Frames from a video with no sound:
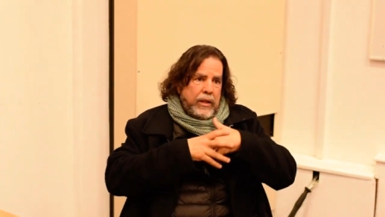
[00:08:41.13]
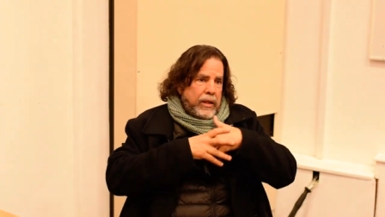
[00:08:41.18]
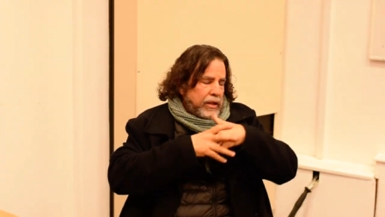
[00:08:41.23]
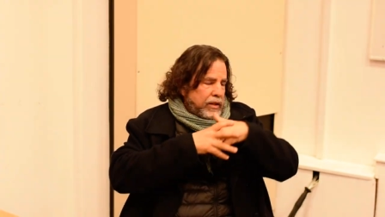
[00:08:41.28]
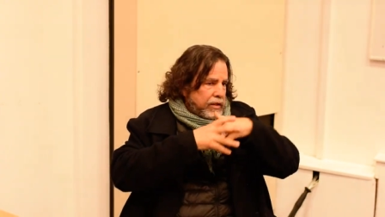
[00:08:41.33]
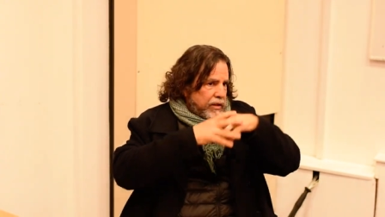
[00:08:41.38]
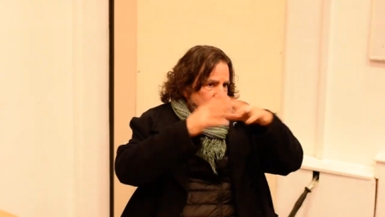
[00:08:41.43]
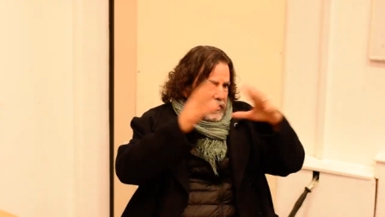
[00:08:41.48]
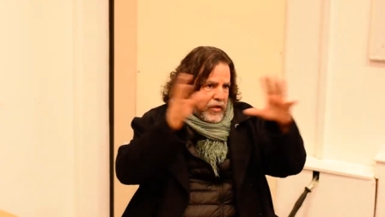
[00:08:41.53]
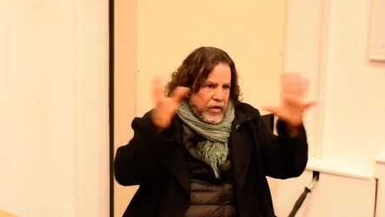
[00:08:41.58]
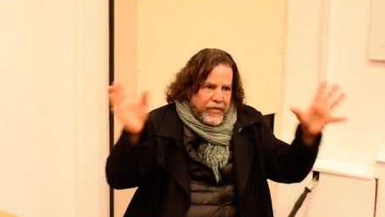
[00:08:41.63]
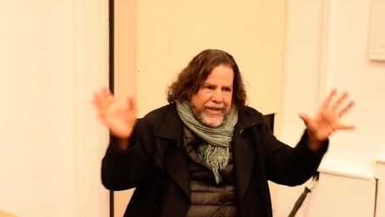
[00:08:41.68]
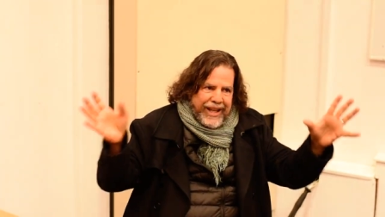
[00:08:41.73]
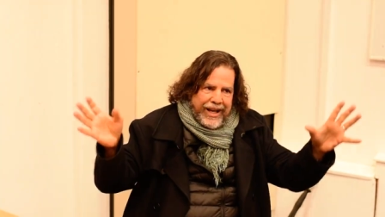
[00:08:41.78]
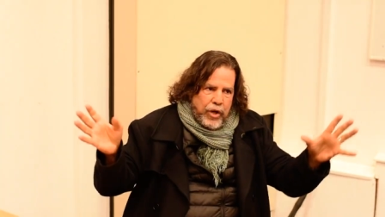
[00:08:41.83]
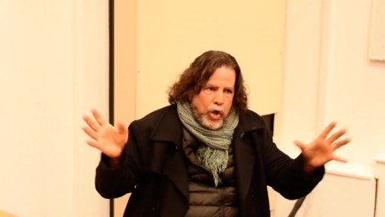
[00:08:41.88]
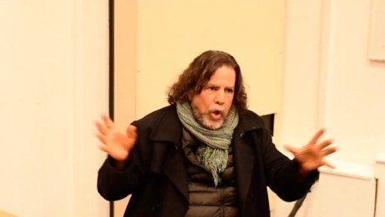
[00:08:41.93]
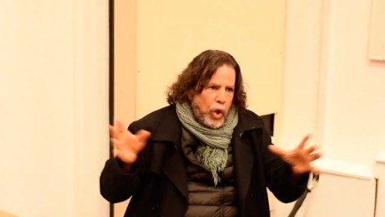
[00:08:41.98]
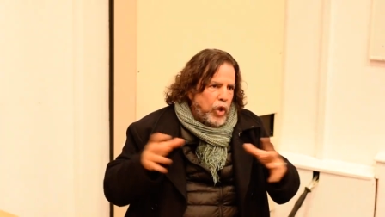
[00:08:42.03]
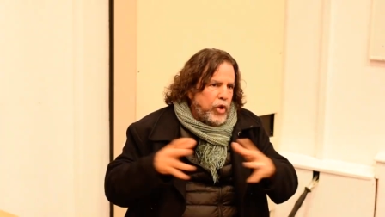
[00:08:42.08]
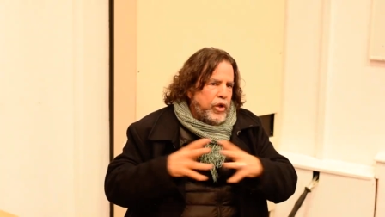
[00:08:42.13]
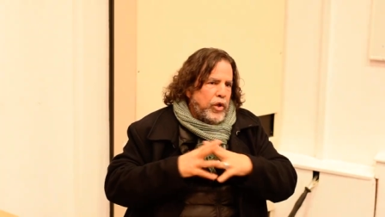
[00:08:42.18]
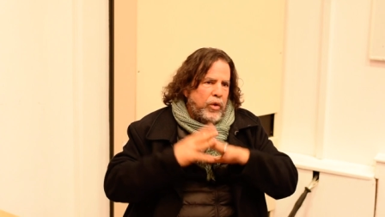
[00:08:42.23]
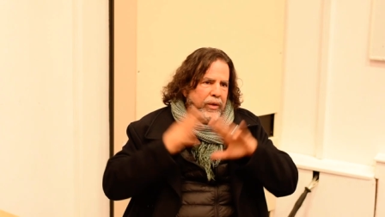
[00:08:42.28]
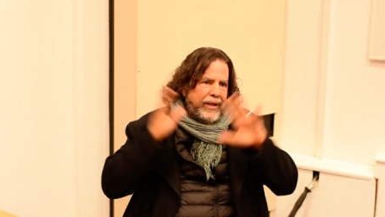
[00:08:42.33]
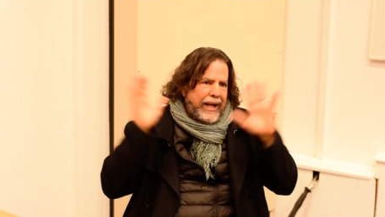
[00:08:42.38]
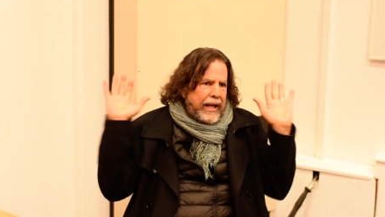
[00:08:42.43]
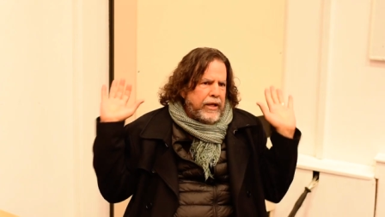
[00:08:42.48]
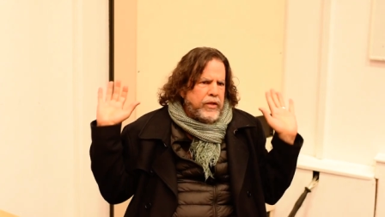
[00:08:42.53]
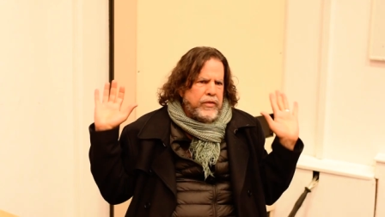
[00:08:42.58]
in terms of technology, all
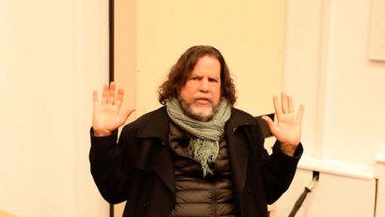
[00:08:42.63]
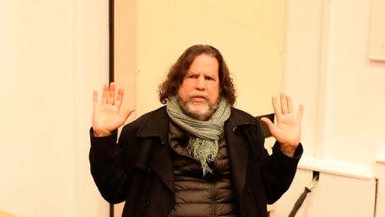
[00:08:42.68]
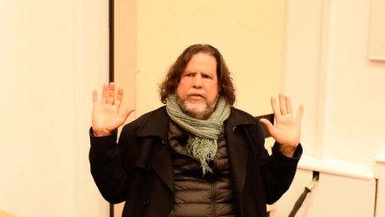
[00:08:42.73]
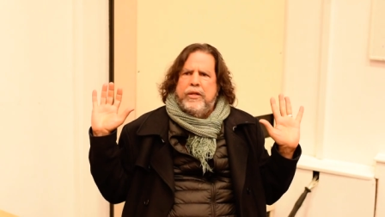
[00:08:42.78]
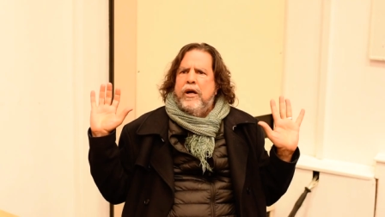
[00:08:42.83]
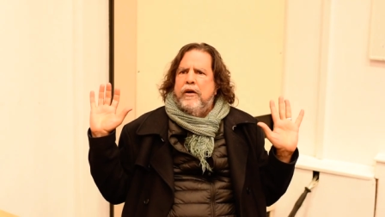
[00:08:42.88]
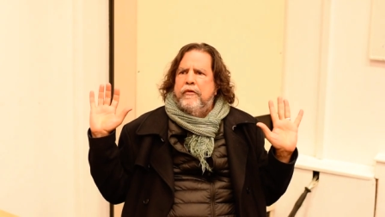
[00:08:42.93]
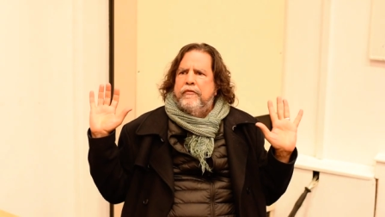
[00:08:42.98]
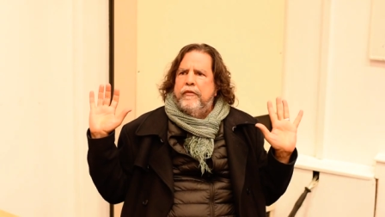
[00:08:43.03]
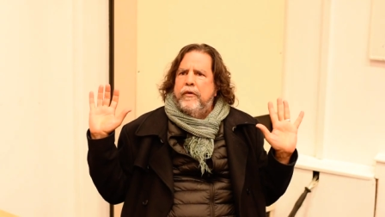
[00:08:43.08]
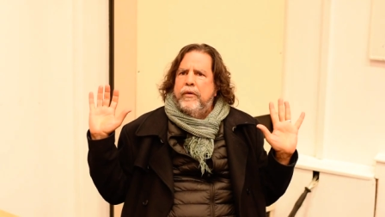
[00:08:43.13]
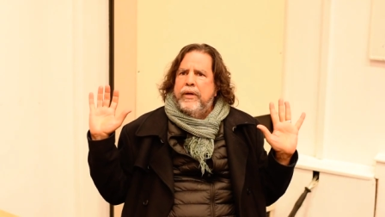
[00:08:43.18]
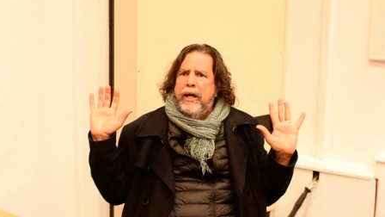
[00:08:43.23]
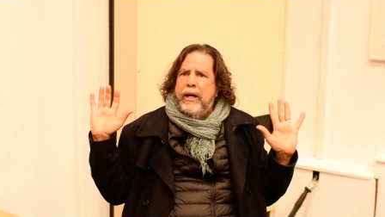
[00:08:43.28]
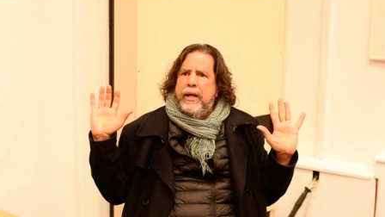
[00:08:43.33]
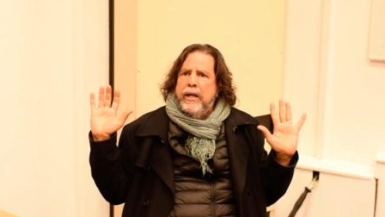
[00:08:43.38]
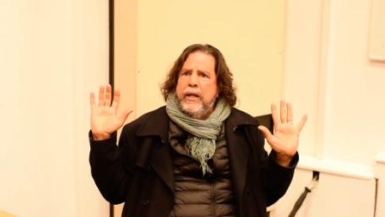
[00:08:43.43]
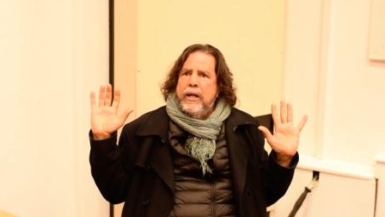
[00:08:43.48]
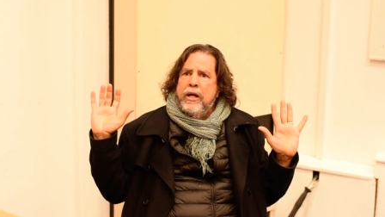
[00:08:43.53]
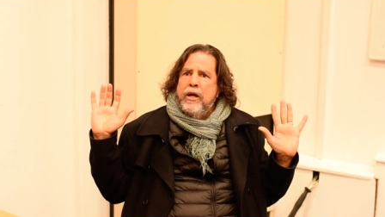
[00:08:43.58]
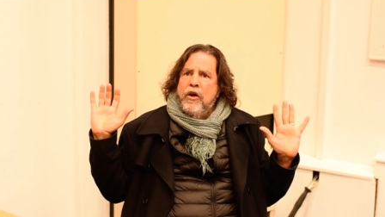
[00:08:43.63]
kind of stuff, okay?